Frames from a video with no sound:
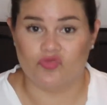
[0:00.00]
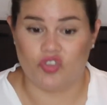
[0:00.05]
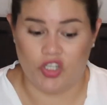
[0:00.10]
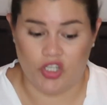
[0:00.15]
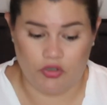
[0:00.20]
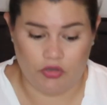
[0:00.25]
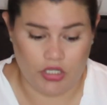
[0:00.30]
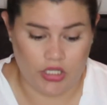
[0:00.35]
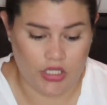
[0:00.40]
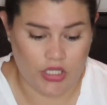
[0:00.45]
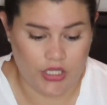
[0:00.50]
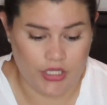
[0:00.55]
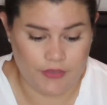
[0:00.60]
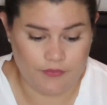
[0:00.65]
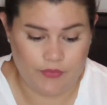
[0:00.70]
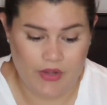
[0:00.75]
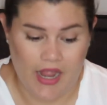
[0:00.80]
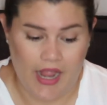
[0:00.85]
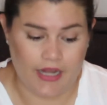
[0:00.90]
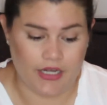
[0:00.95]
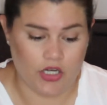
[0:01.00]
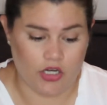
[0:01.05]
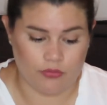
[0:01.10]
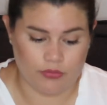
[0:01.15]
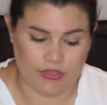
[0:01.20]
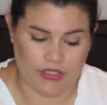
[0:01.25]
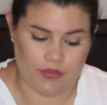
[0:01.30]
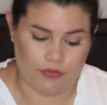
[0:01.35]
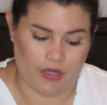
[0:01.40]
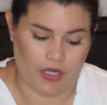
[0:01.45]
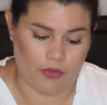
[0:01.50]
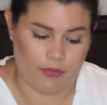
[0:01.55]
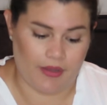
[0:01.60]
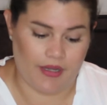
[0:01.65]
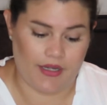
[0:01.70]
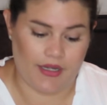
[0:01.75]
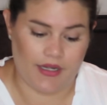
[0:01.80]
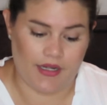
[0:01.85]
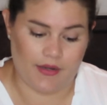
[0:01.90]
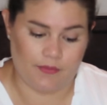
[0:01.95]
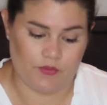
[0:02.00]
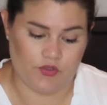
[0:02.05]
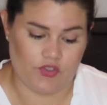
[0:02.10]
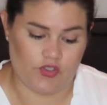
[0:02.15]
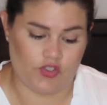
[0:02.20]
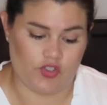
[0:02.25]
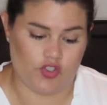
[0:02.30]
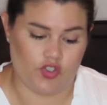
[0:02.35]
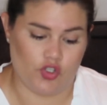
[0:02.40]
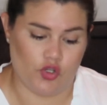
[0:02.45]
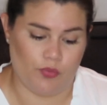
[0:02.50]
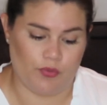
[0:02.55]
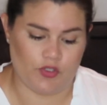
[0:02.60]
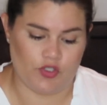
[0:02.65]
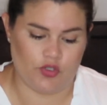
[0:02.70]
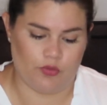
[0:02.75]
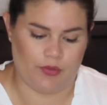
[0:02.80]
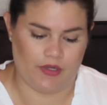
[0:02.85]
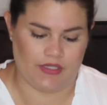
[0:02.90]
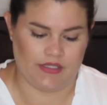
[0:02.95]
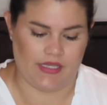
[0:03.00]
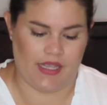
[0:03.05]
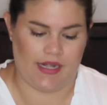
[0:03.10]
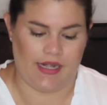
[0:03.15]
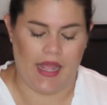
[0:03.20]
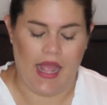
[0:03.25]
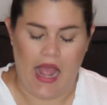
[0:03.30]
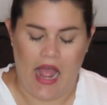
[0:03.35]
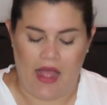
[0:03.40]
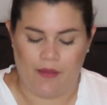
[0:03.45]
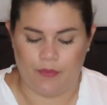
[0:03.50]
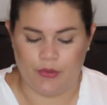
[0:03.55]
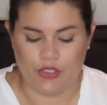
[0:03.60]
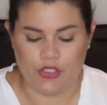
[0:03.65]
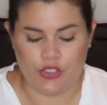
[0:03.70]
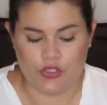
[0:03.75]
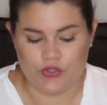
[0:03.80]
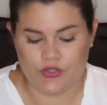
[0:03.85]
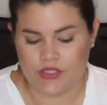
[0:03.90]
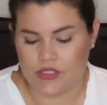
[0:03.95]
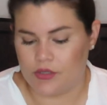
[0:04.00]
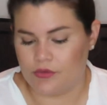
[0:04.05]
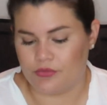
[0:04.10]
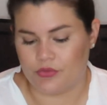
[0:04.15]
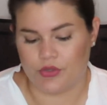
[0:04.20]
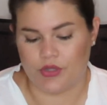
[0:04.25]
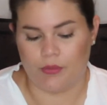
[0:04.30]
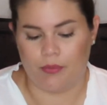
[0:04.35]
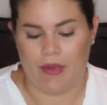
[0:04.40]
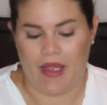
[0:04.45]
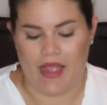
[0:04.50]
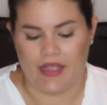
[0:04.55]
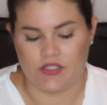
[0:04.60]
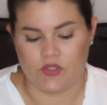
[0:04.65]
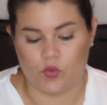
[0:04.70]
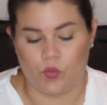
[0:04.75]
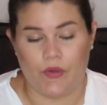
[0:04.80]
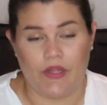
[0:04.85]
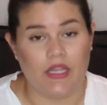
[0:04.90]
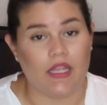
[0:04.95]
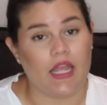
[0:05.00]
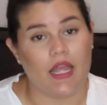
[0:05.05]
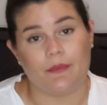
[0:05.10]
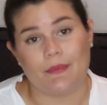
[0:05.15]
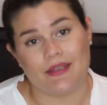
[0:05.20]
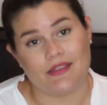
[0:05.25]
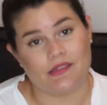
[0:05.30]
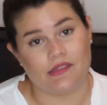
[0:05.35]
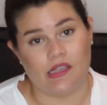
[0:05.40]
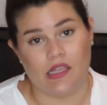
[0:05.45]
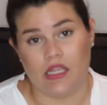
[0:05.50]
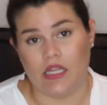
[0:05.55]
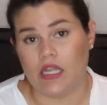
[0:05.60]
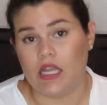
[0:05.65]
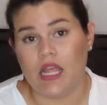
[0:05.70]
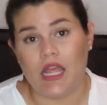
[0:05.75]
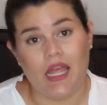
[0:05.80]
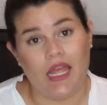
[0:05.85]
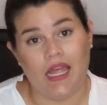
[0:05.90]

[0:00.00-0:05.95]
really really good i completely recommend it i'm super super excited i've been using it for the past week and my skin